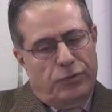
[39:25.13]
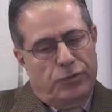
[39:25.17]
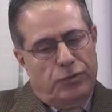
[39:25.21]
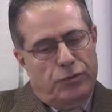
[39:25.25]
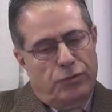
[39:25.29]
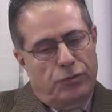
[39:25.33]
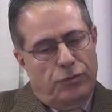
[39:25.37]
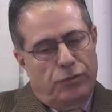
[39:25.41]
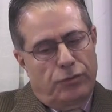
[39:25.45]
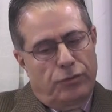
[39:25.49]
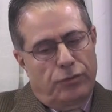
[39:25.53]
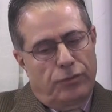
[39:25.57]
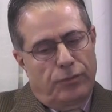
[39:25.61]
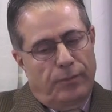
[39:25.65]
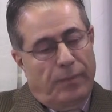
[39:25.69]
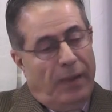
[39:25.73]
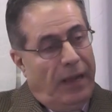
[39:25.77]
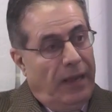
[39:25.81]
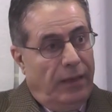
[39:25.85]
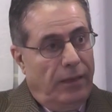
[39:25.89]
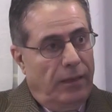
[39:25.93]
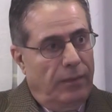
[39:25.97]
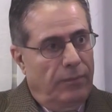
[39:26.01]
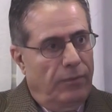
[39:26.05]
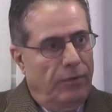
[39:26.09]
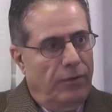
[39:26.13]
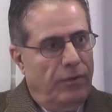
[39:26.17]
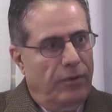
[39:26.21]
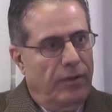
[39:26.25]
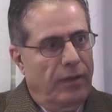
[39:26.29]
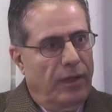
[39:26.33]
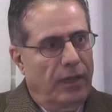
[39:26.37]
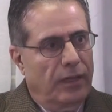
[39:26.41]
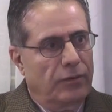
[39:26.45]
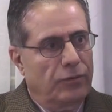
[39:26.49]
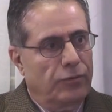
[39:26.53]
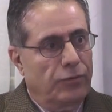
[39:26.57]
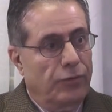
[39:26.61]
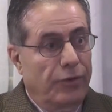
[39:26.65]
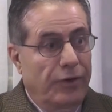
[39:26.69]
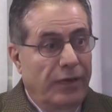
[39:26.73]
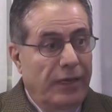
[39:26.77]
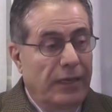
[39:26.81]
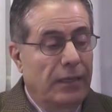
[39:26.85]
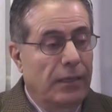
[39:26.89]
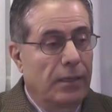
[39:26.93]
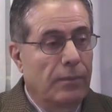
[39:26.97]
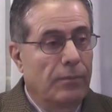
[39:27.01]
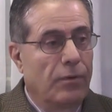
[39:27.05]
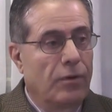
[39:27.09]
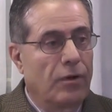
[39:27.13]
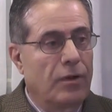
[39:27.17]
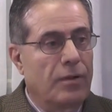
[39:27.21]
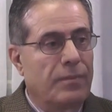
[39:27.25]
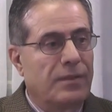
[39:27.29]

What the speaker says: to buy the book and to read the book.